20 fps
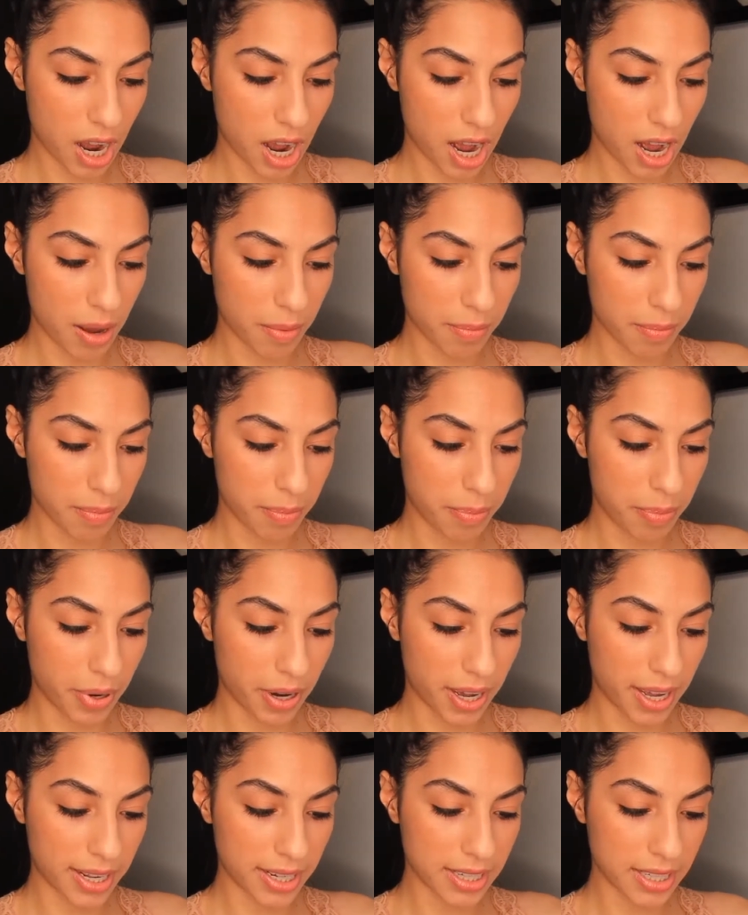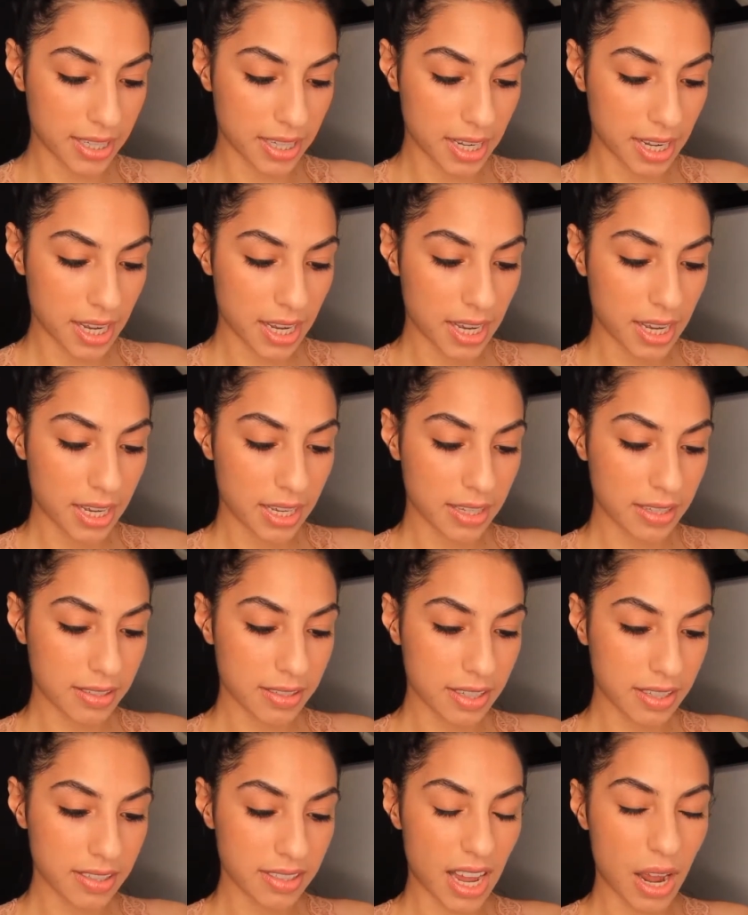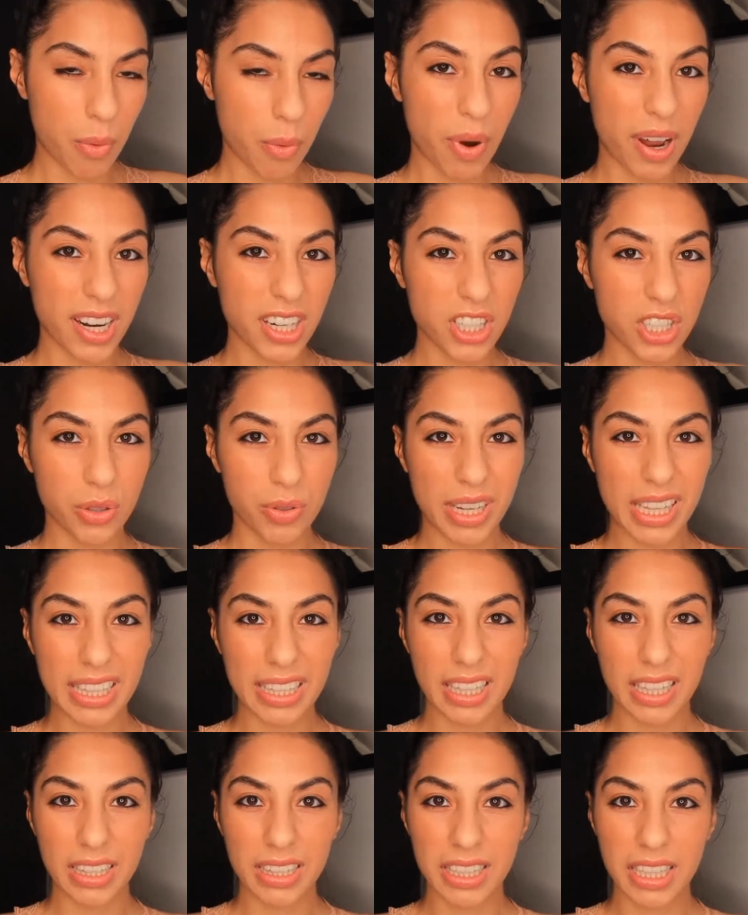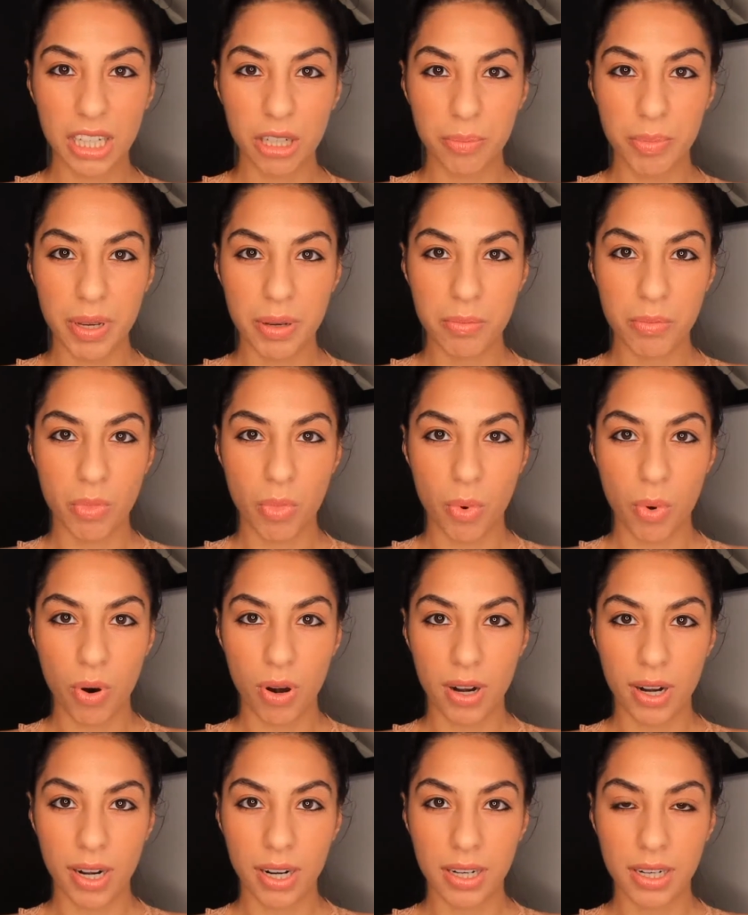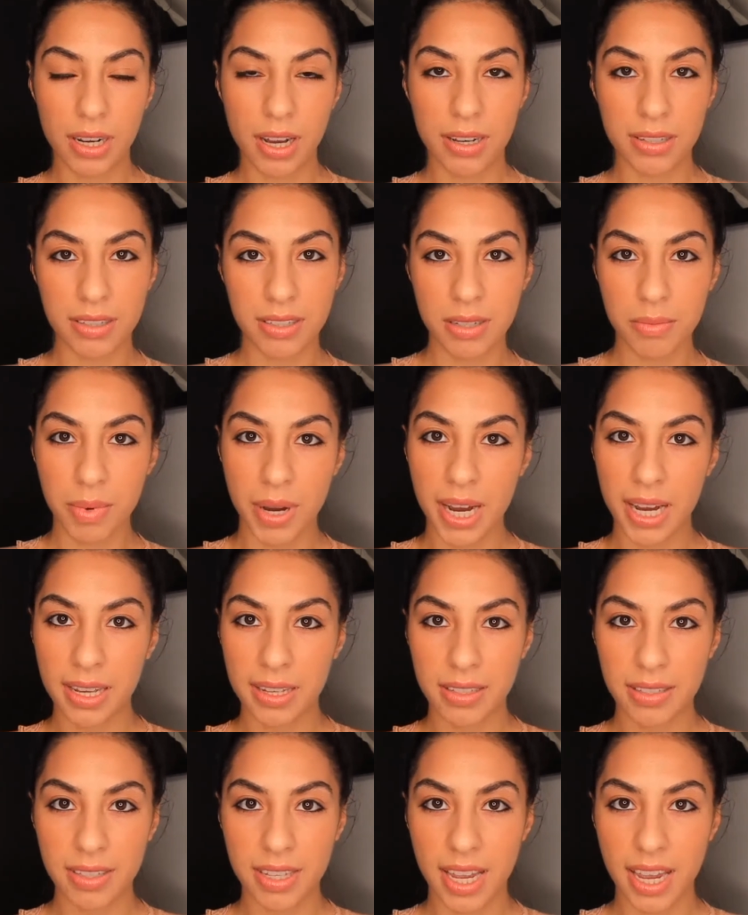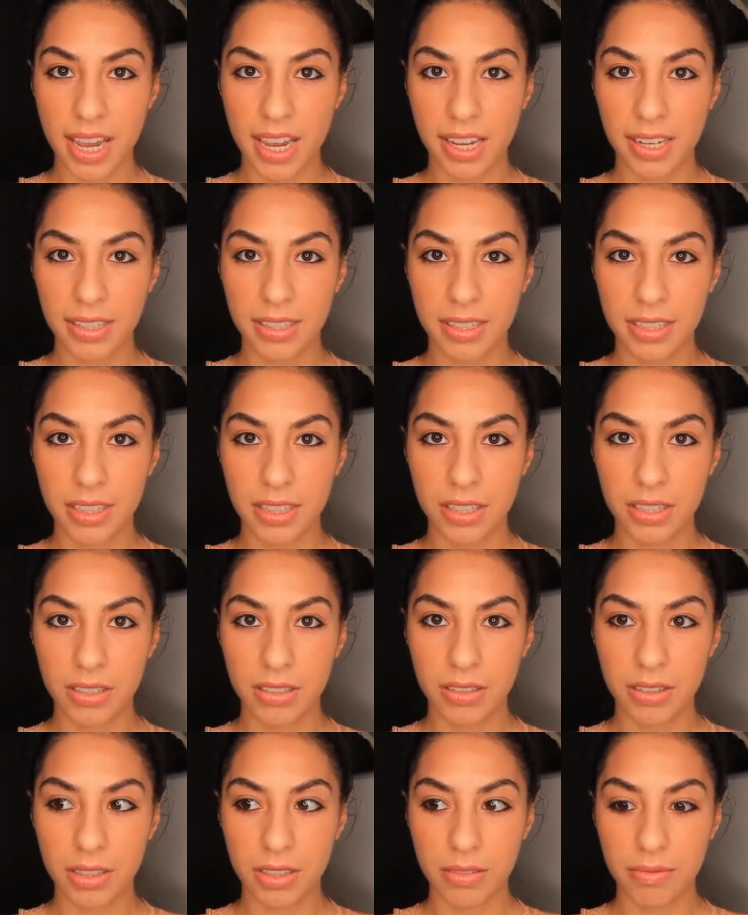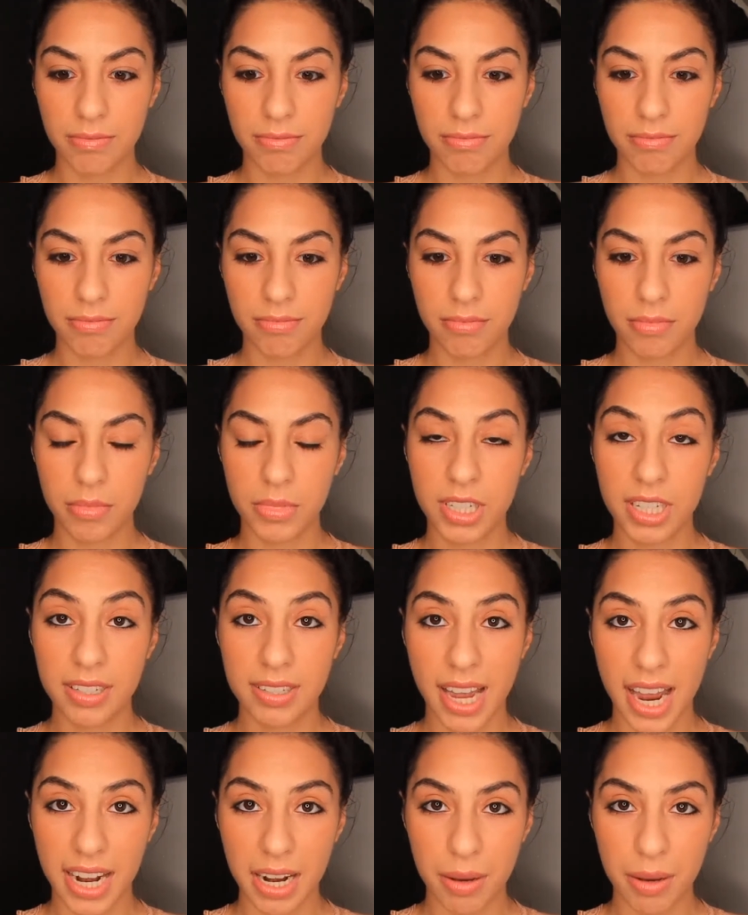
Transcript: But since I want to do it a little bit more customized and design